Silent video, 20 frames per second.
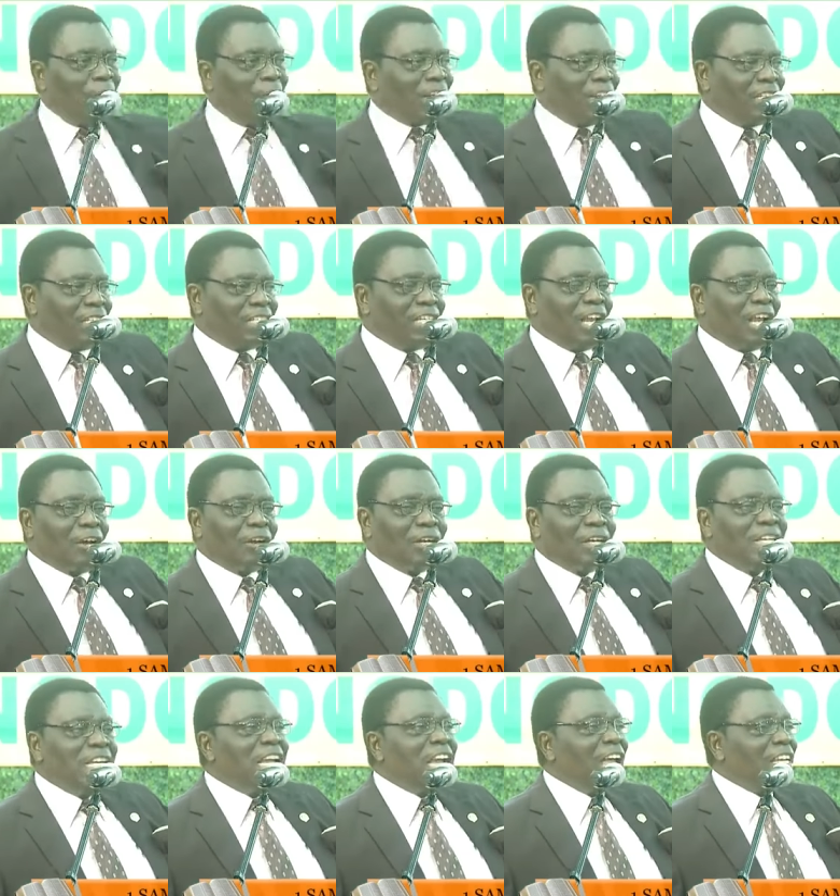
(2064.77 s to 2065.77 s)
Look at it now.
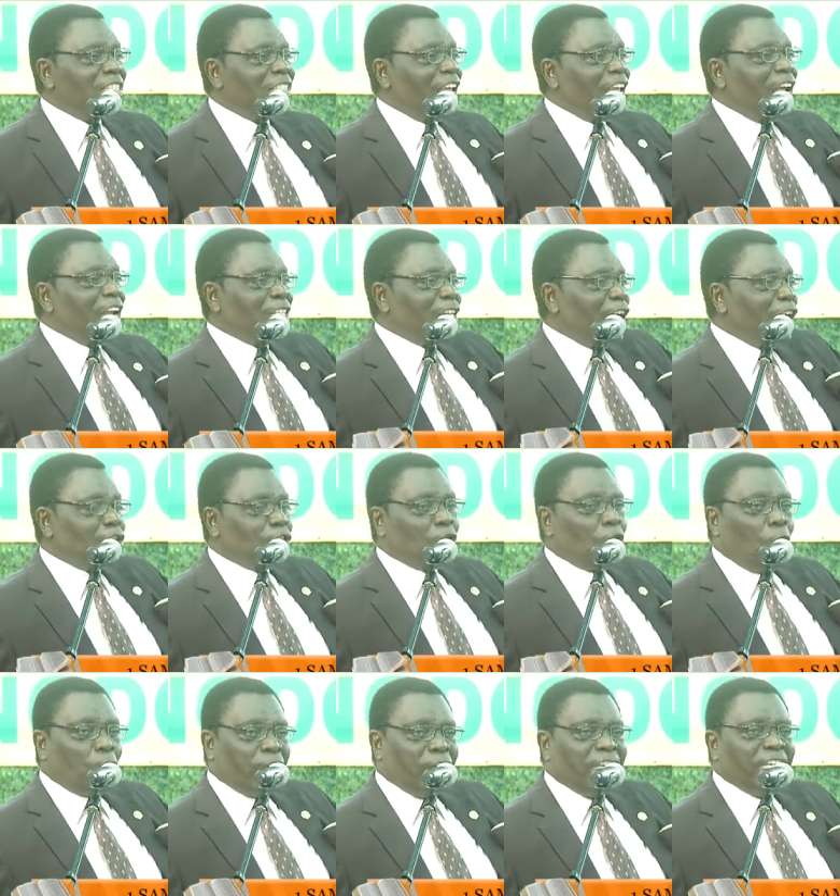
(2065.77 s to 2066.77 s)
He has started
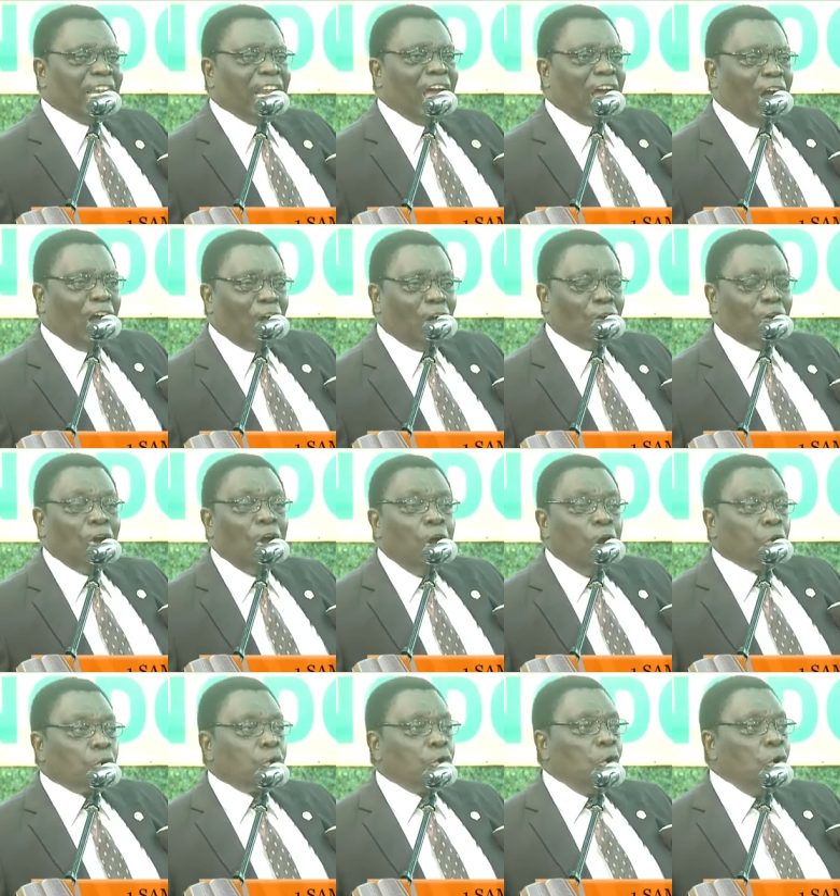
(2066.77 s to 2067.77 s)
talking now.
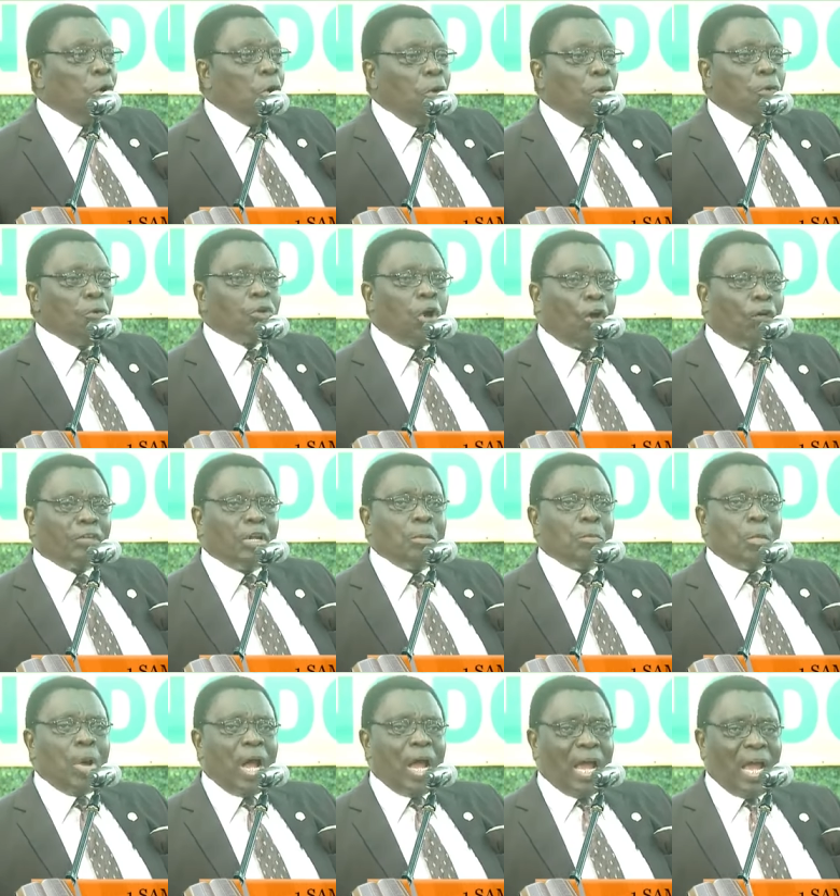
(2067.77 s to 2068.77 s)
Good of the
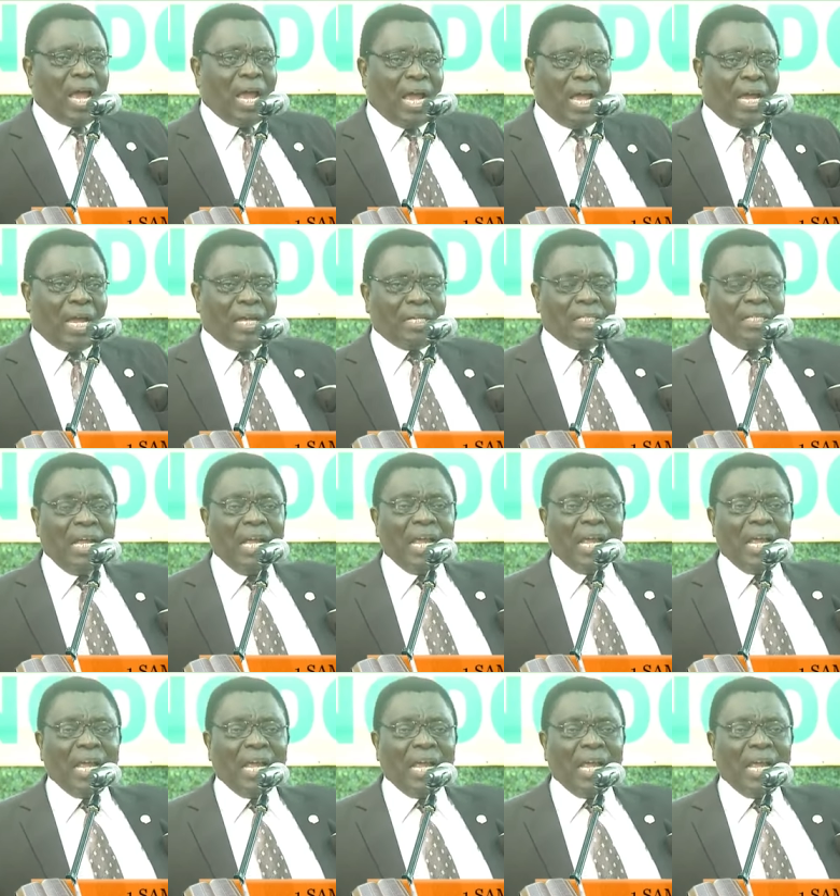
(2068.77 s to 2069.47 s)
man.